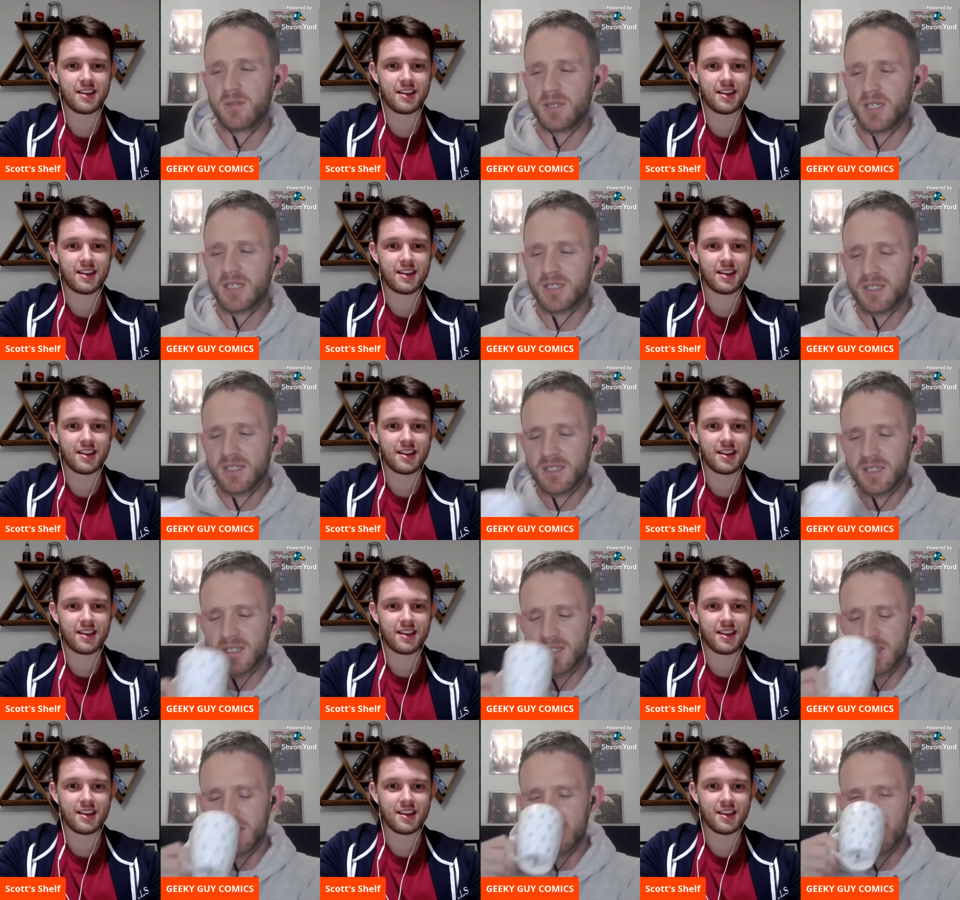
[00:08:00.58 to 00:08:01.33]

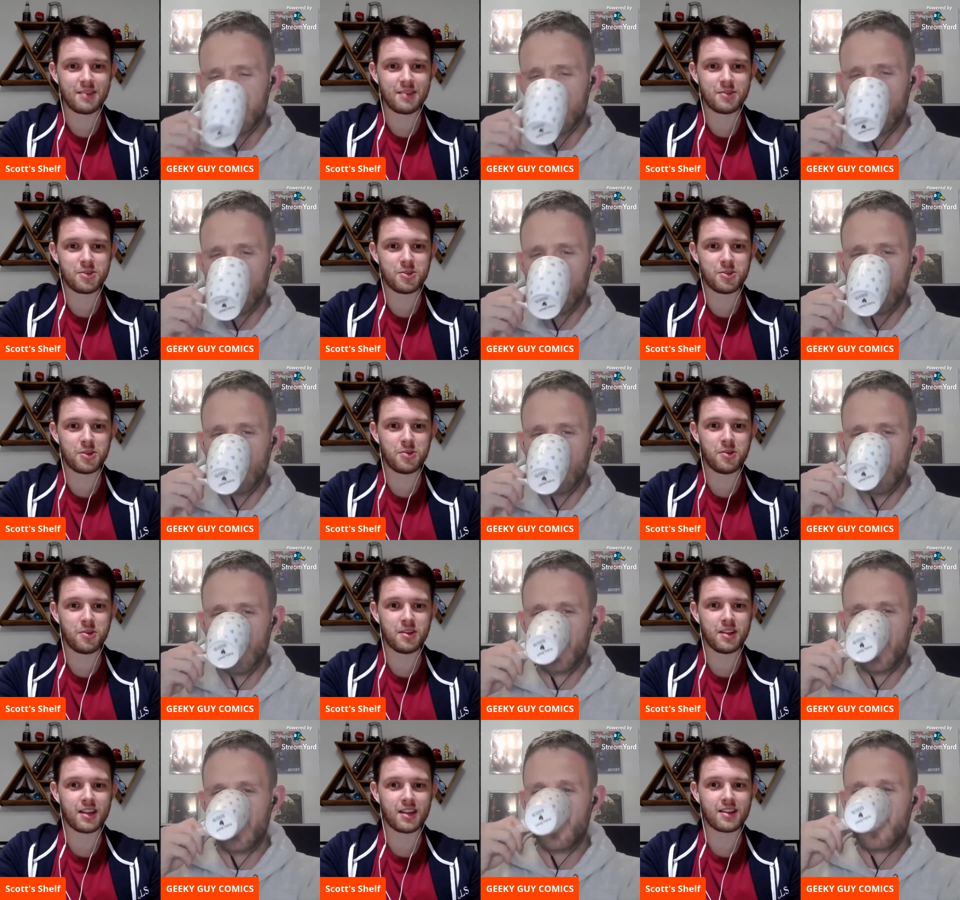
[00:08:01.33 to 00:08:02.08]
Speaker 1: comics.
Speaker 2: I'm sure they
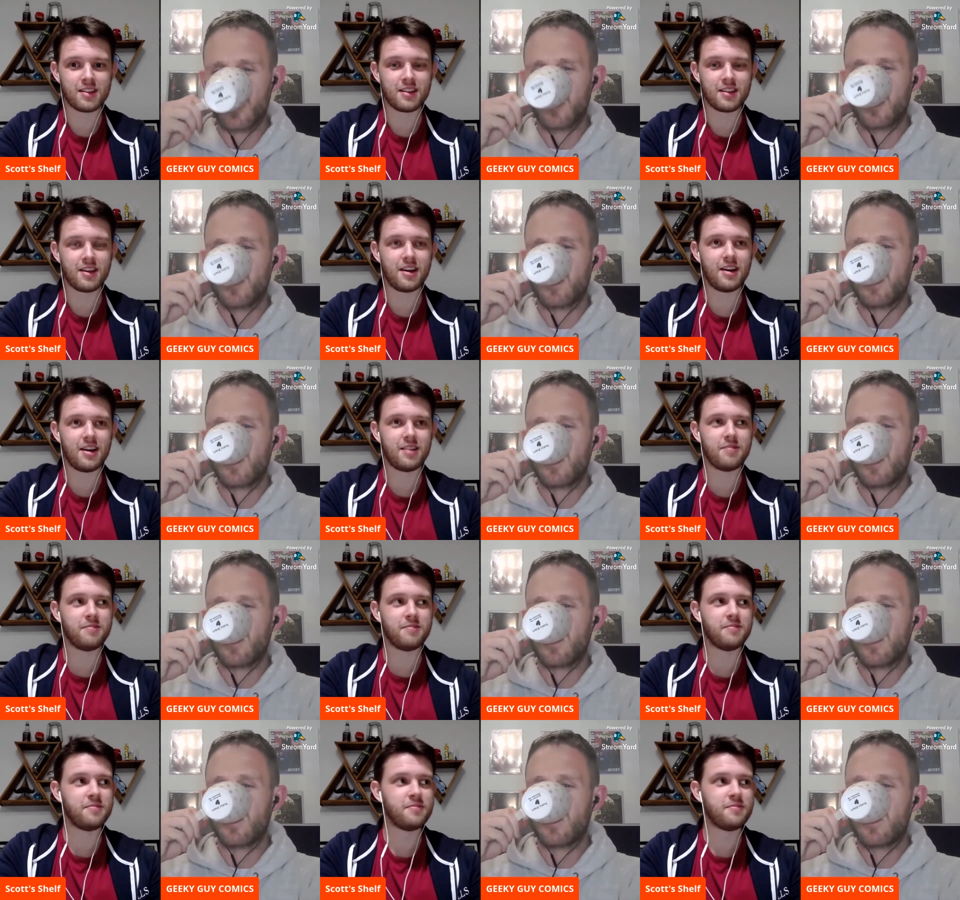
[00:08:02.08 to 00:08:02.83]
will. Like,
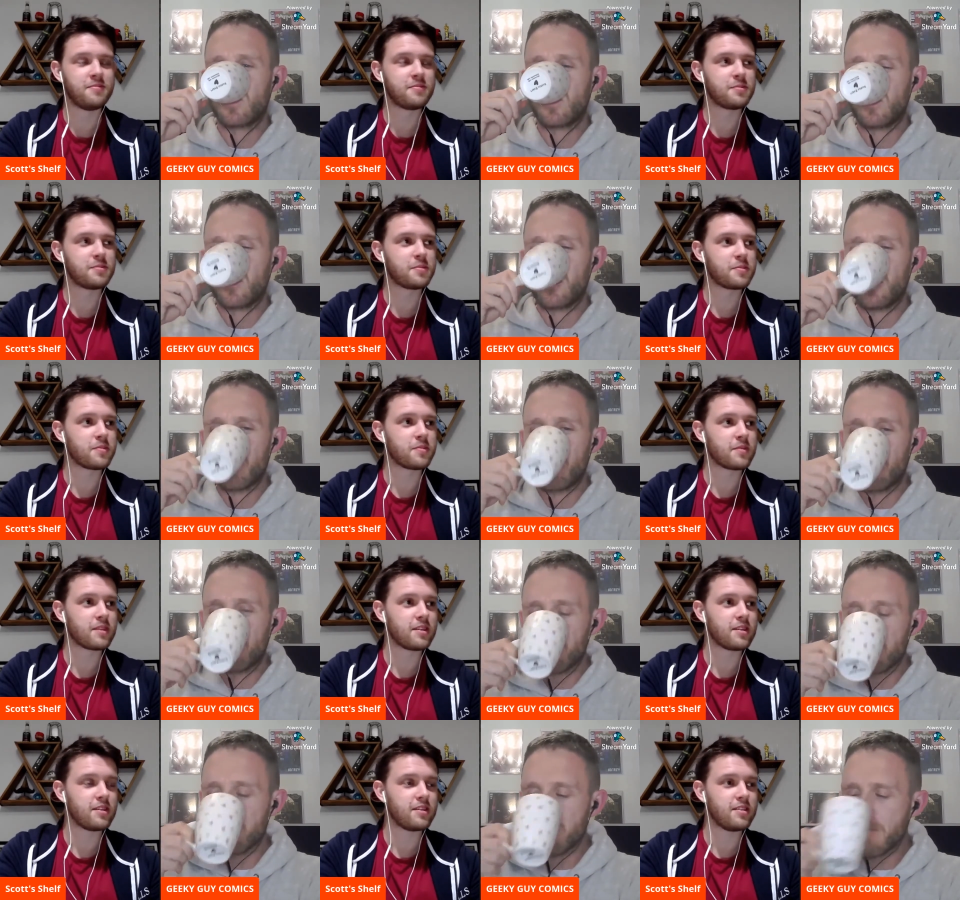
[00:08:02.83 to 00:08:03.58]
um,
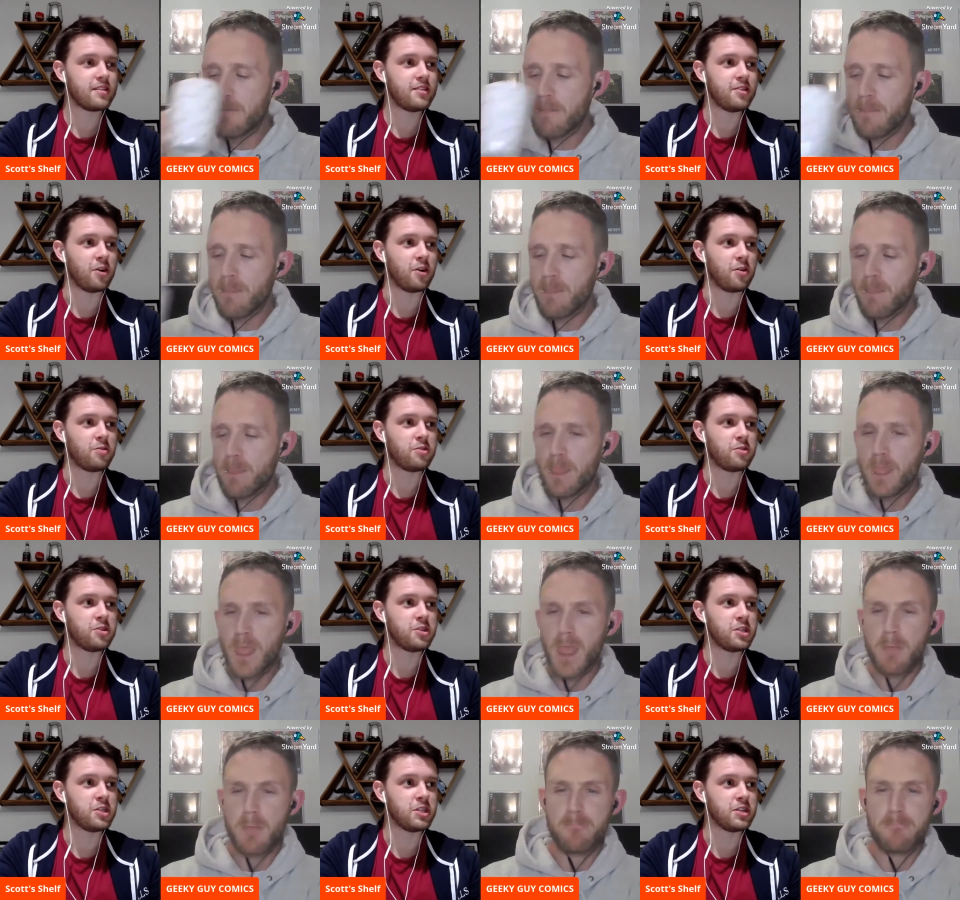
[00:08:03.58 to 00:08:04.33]
you know,
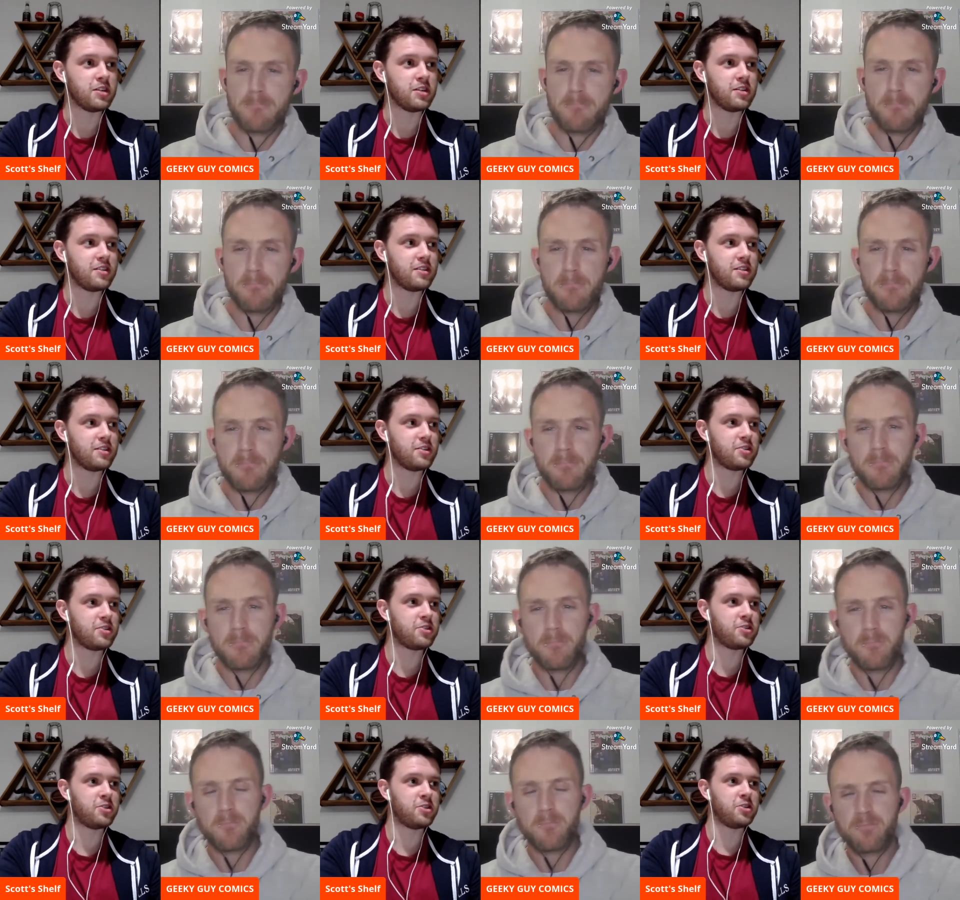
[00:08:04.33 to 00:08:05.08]
do
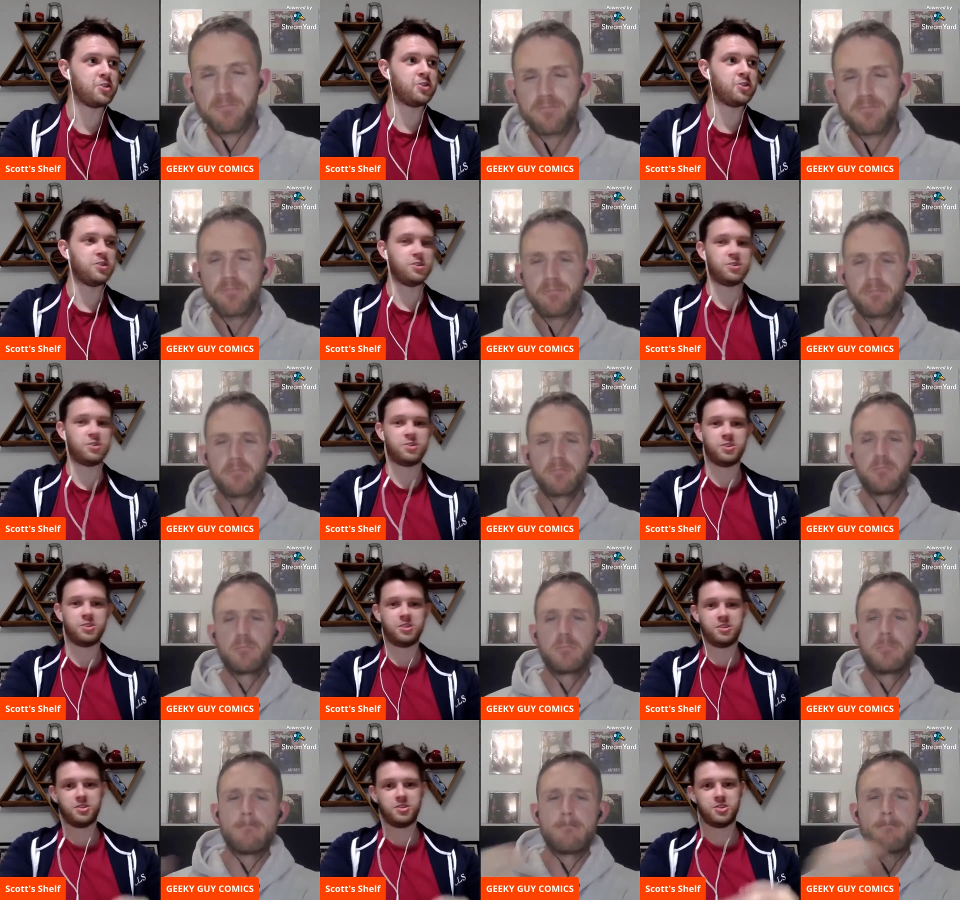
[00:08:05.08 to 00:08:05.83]
you do,
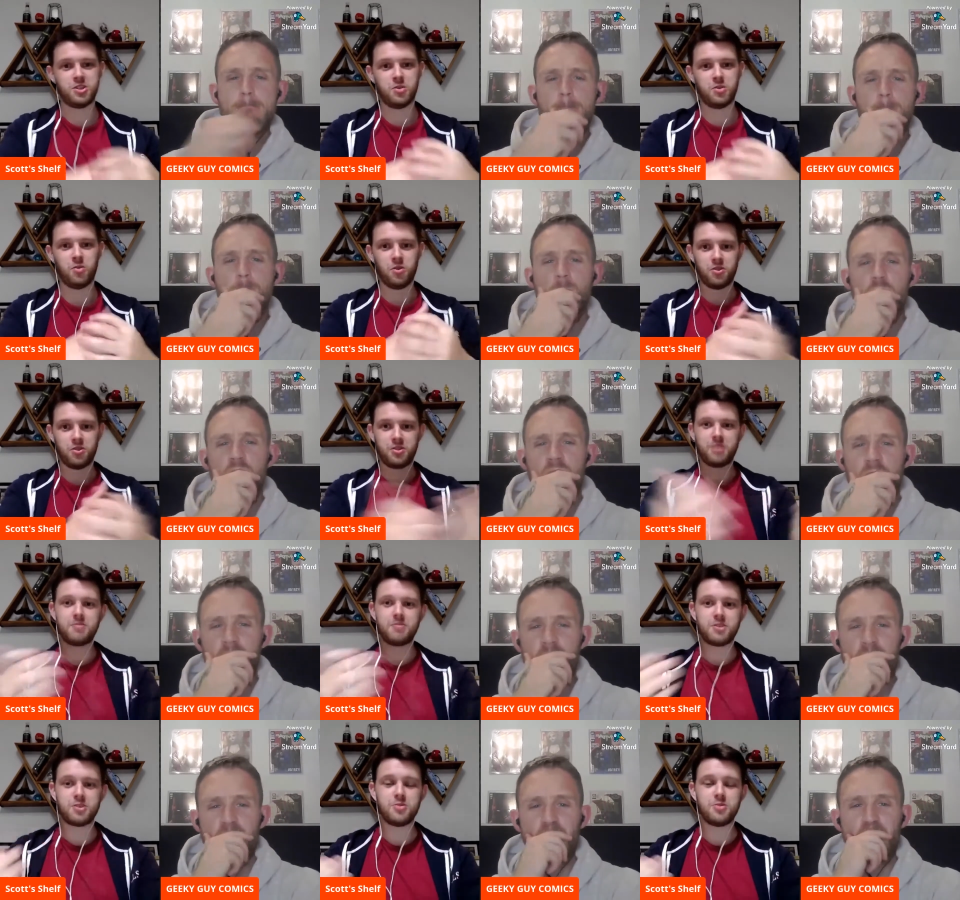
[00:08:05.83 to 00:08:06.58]
do do you want
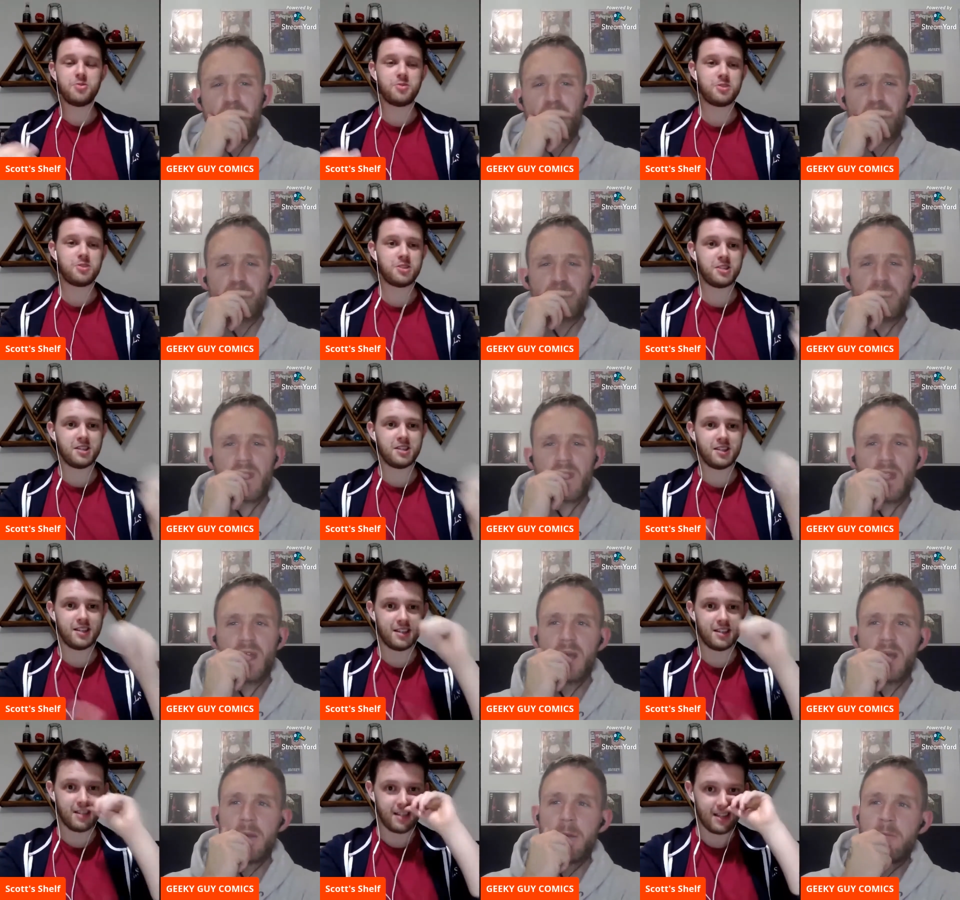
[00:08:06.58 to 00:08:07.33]
them to? Do
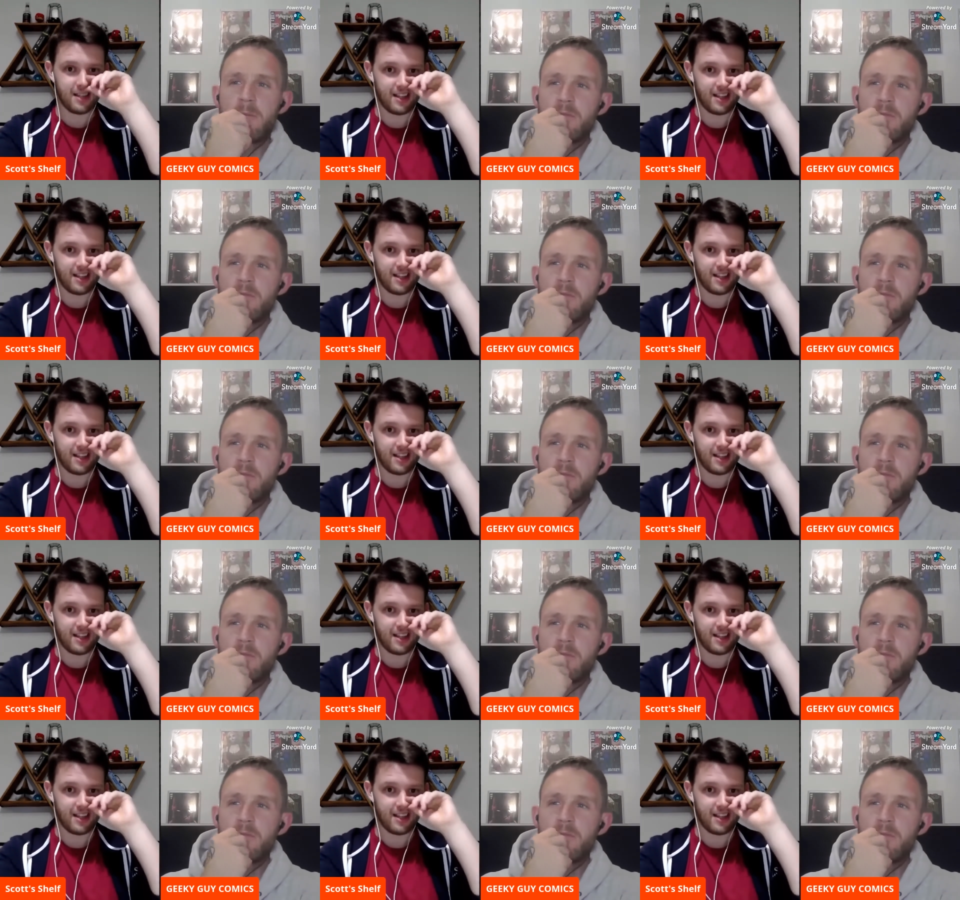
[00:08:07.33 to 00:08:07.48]
you